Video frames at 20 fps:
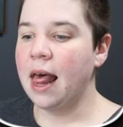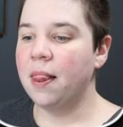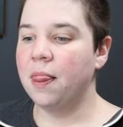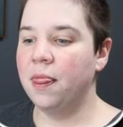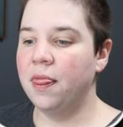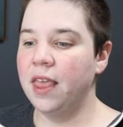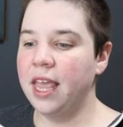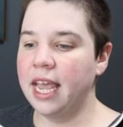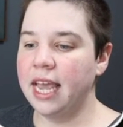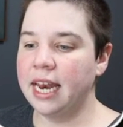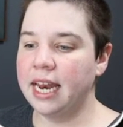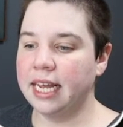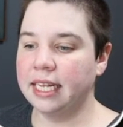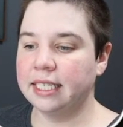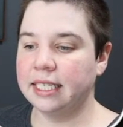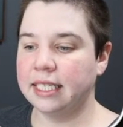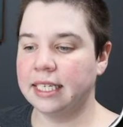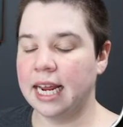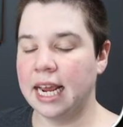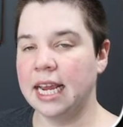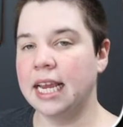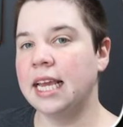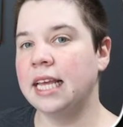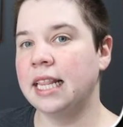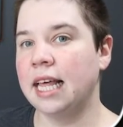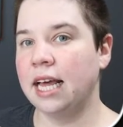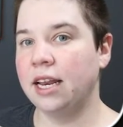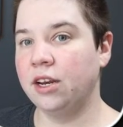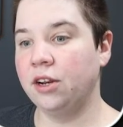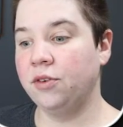Then it's
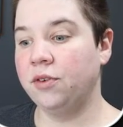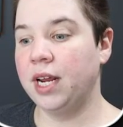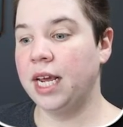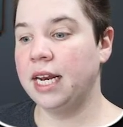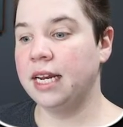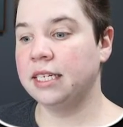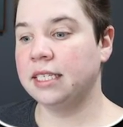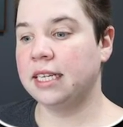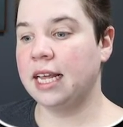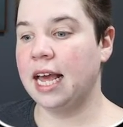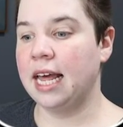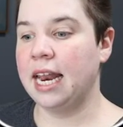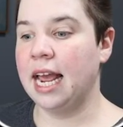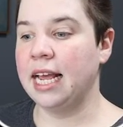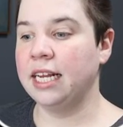taking that new data set